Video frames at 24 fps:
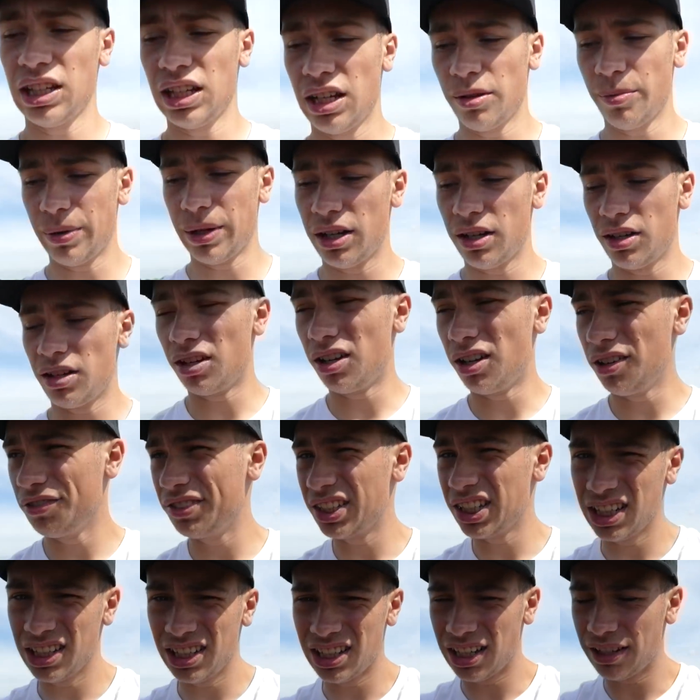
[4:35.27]
now about
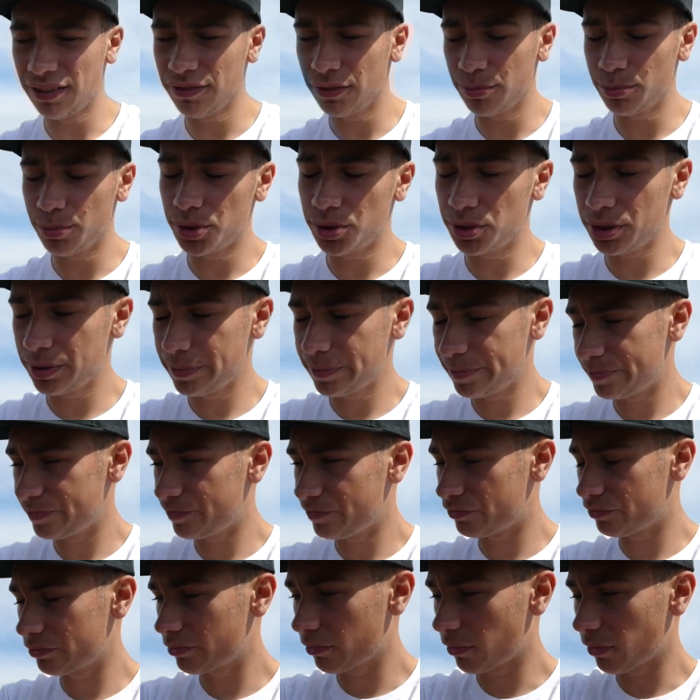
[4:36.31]
10:30, 11 in the morning.
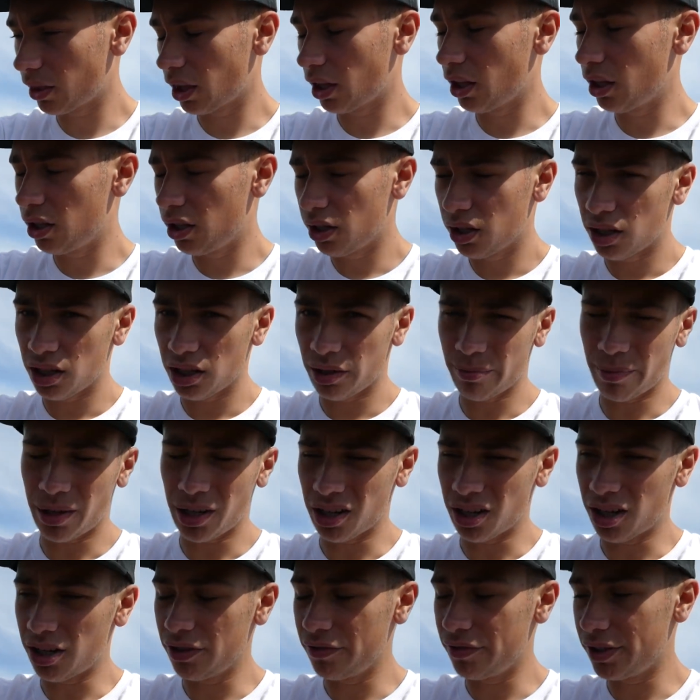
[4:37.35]
I'm
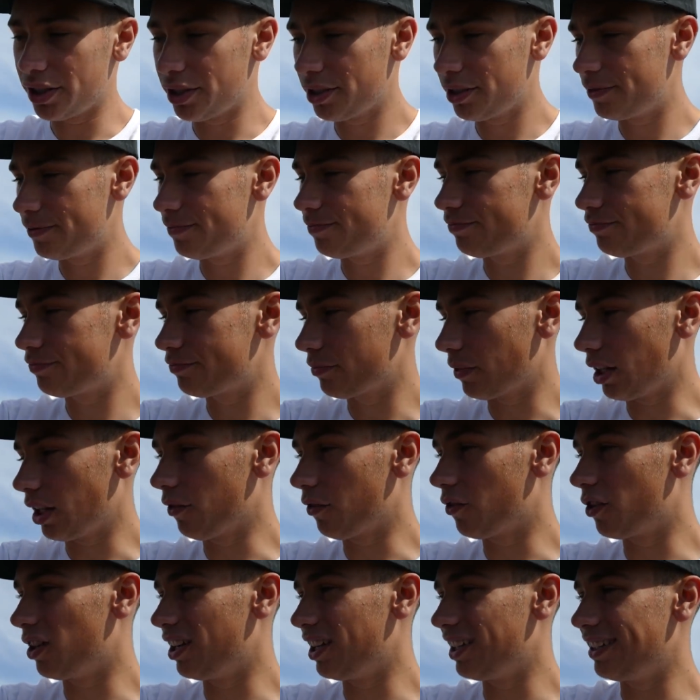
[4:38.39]
hungover. I've
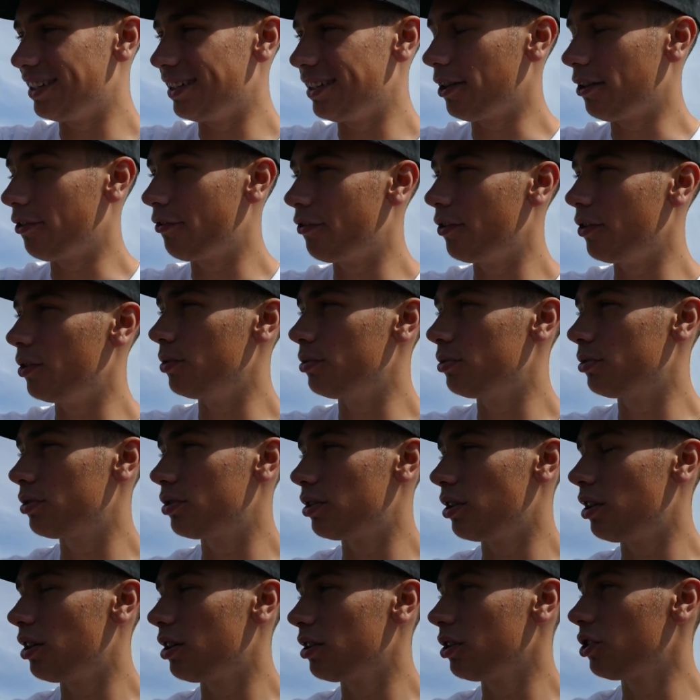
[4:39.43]
got to eat a load of food
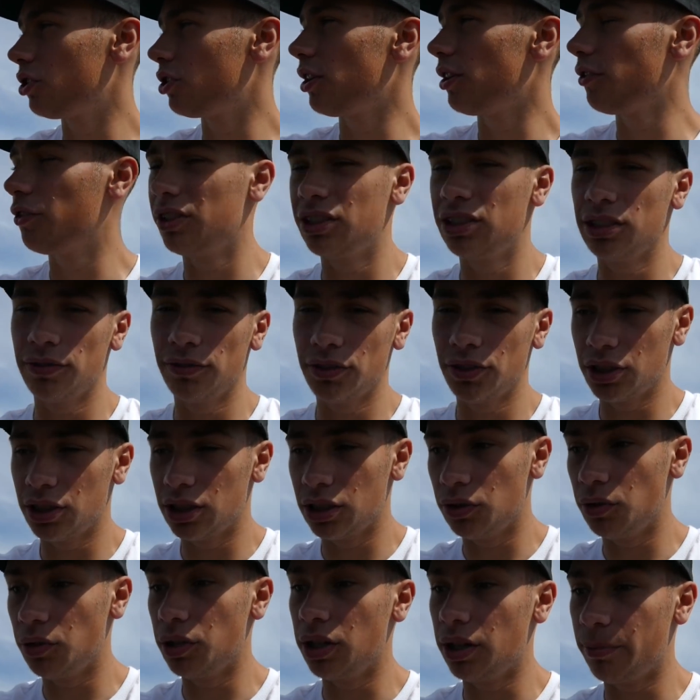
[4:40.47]
so I can drive to Silverstone
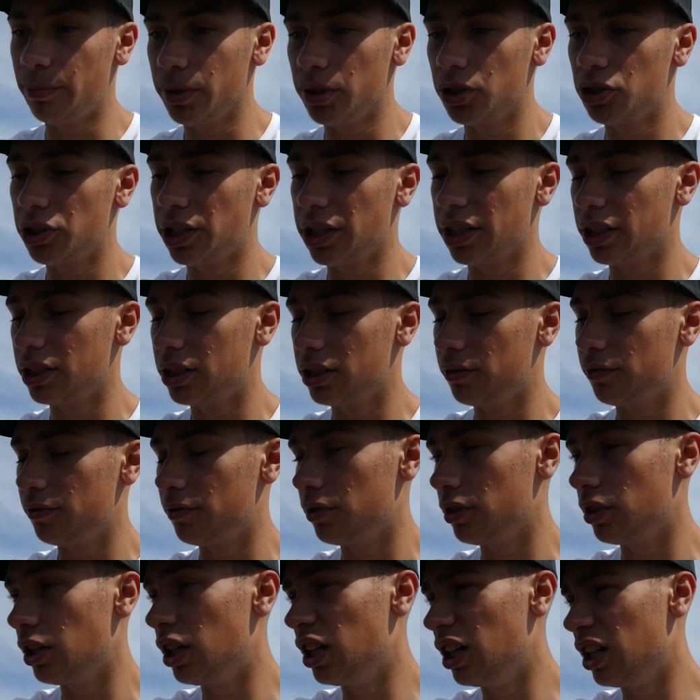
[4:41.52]
still, and then I'm on track to
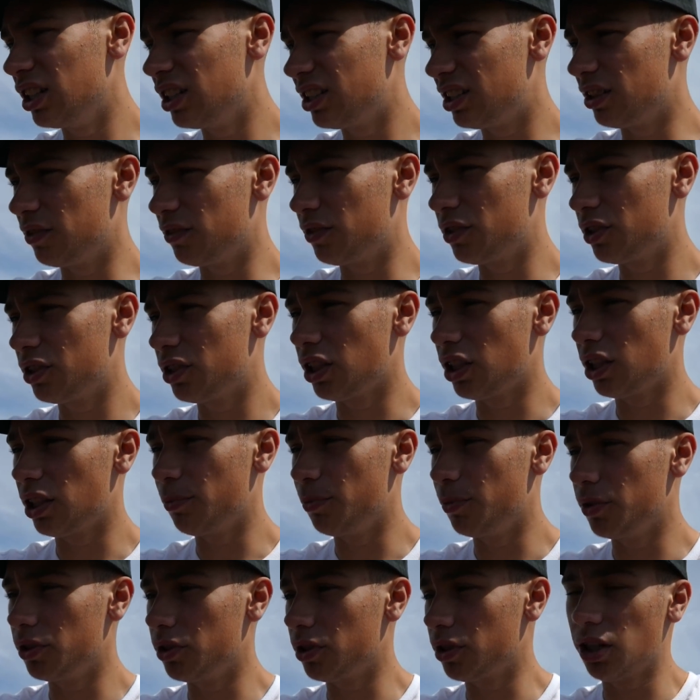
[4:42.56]
Silverstone Sunday
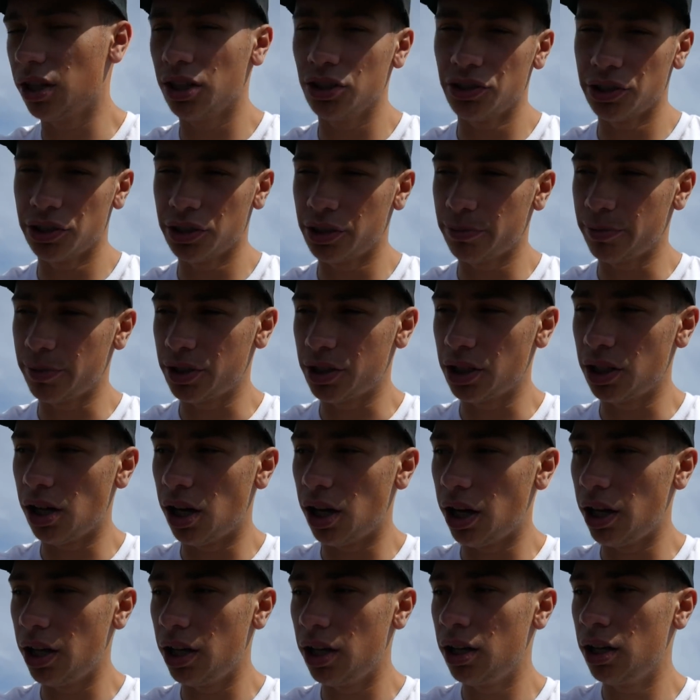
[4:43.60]
morning, so I can't drink too much
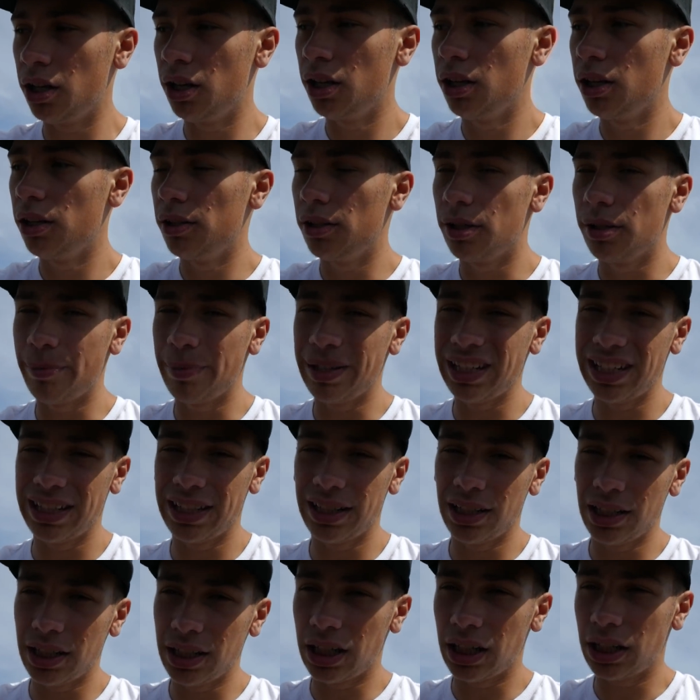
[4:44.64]
tonight. I'm meeting
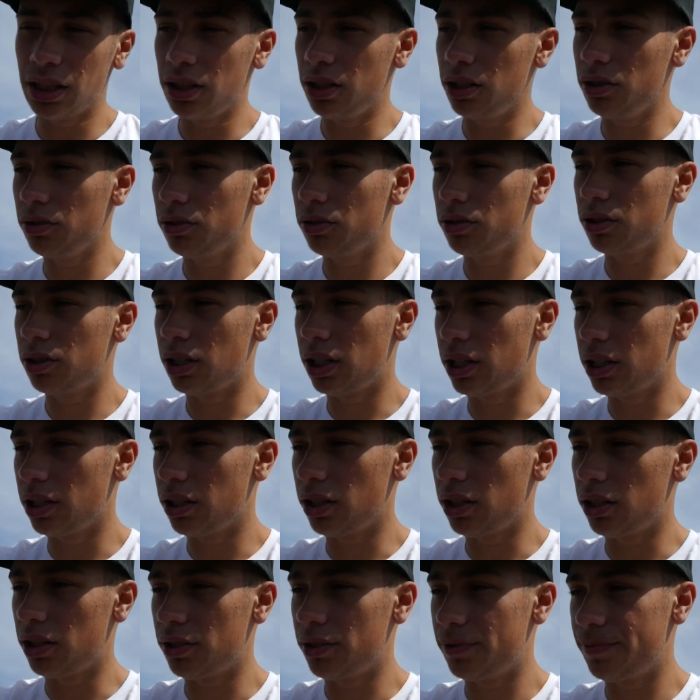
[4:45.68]
Lee and Luke
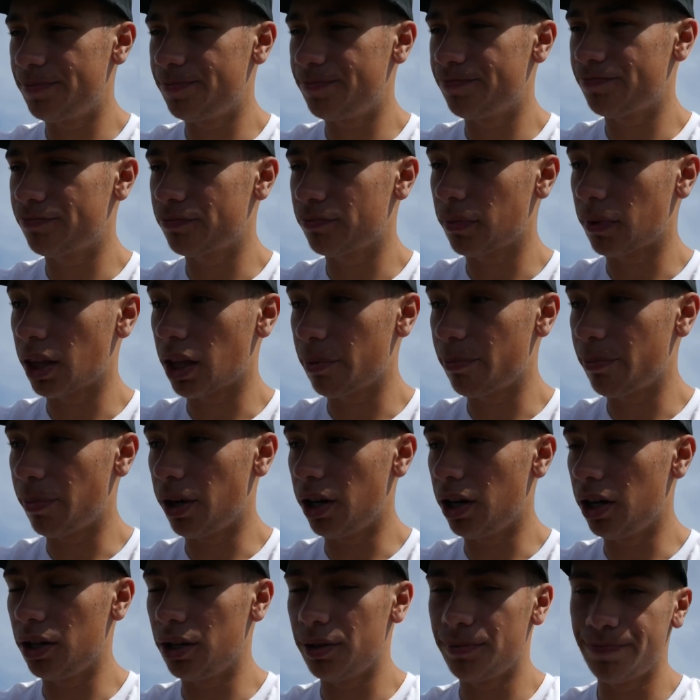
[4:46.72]
later,
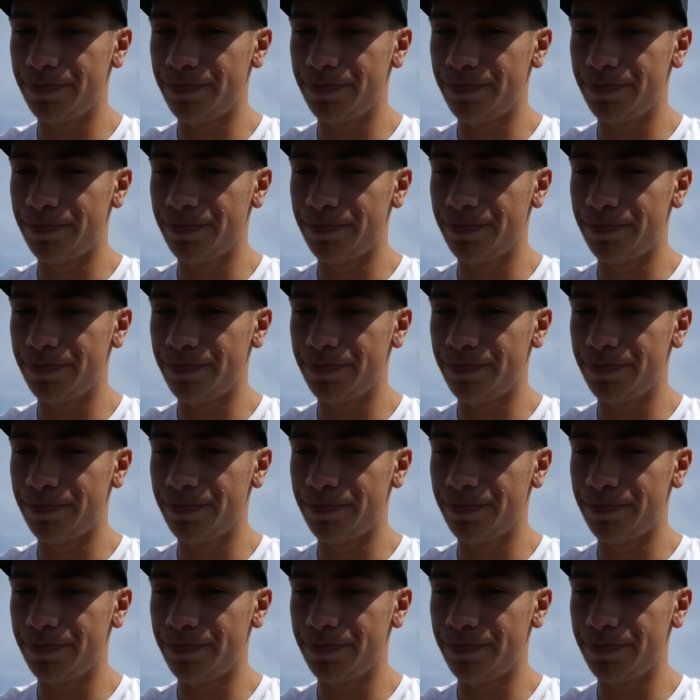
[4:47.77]
but